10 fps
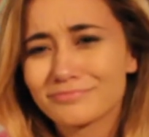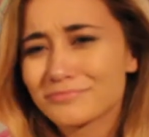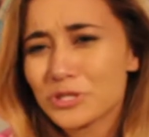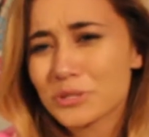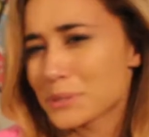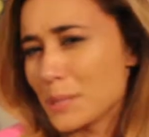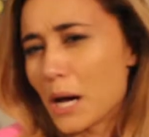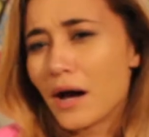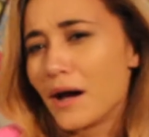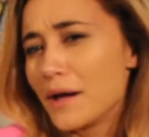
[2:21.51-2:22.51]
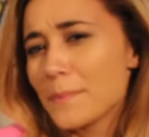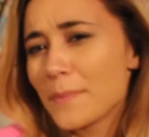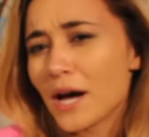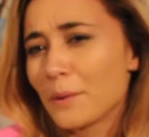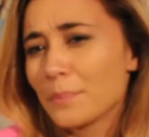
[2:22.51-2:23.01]
it's just not
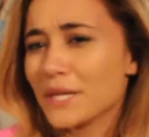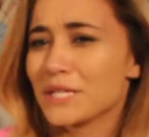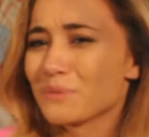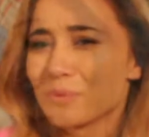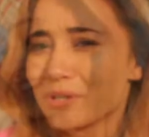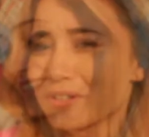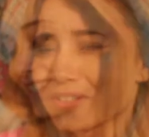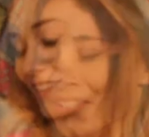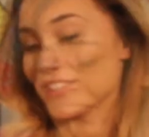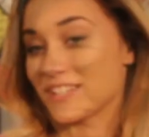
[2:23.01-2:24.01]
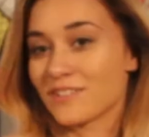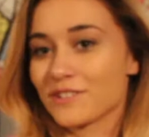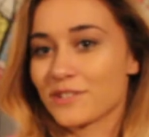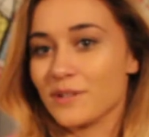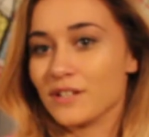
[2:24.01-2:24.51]
how things work. So that's
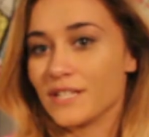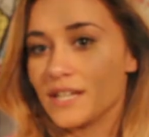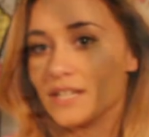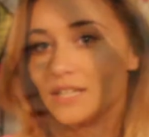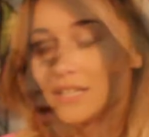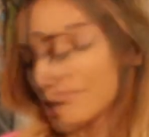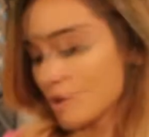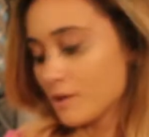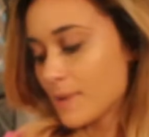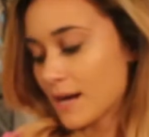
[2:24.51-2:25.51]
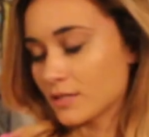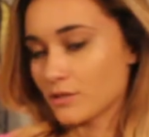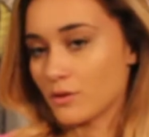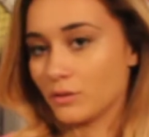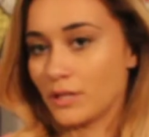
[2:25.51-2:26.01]
also irritating. Going back to
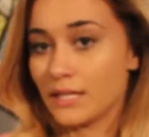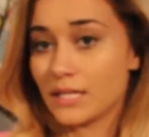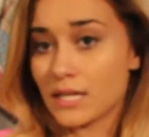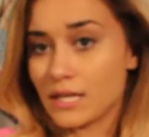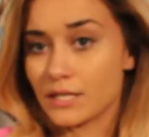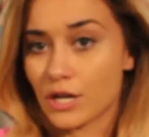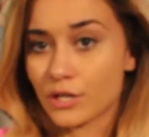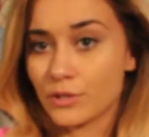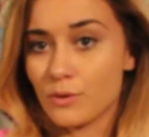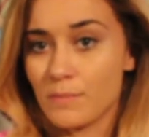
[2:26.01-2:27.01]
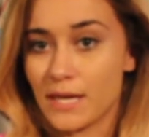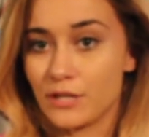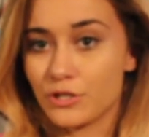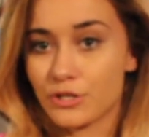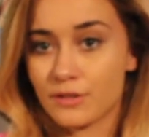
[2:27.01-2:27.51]
the whole can I talk to a
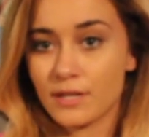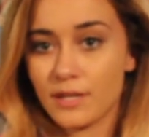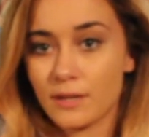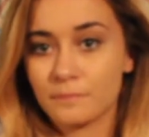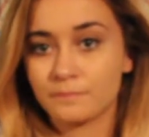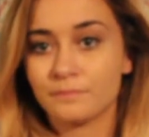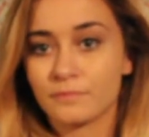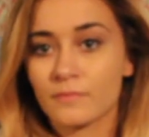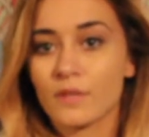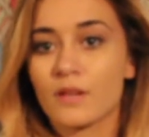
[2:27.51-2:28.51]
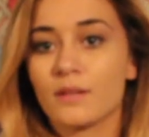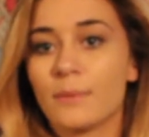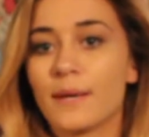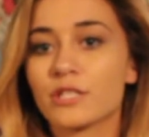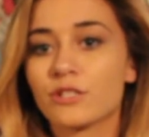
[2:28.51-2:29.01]
manager thing,
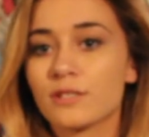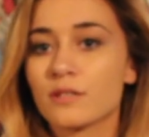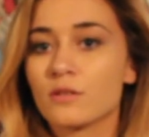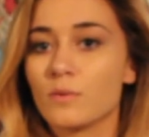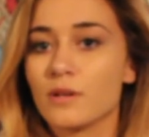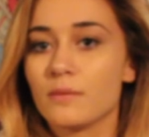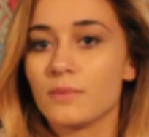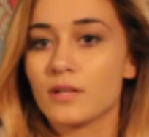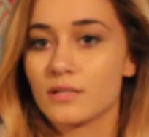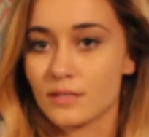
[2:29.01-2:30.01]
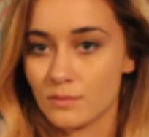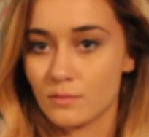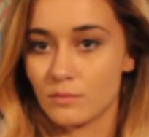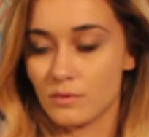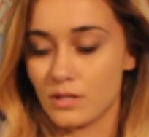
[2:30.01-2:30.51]
that's just annoying because
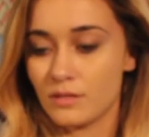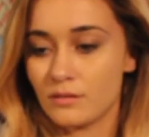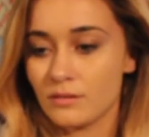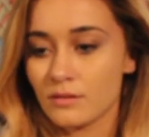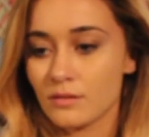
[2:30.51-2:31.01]
one,